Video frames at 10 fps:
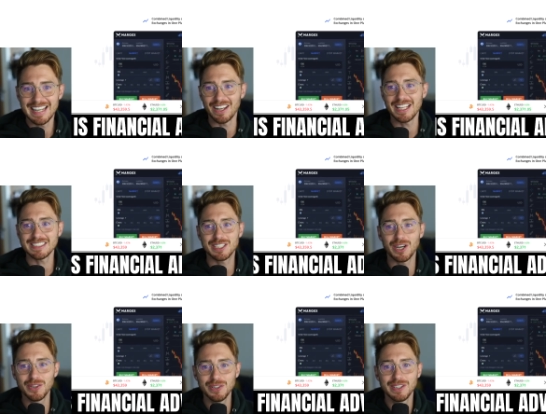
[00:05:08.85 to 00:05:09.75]
Now let's
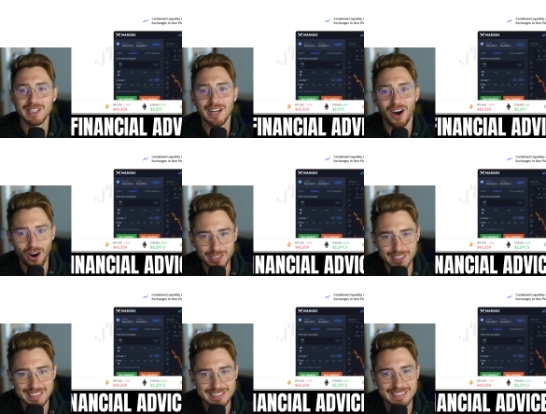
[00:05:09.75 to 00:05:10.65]
go
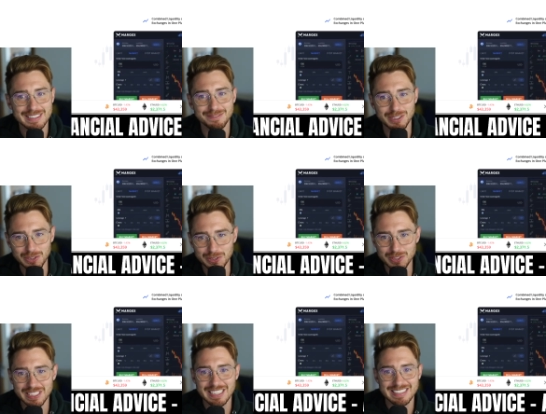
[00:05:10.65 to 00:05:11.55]
on to some
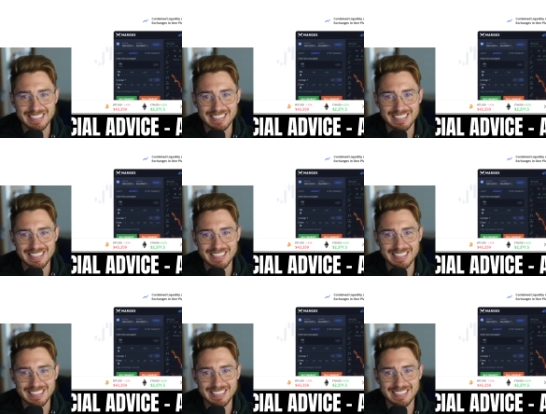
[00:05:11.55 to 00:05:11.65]
news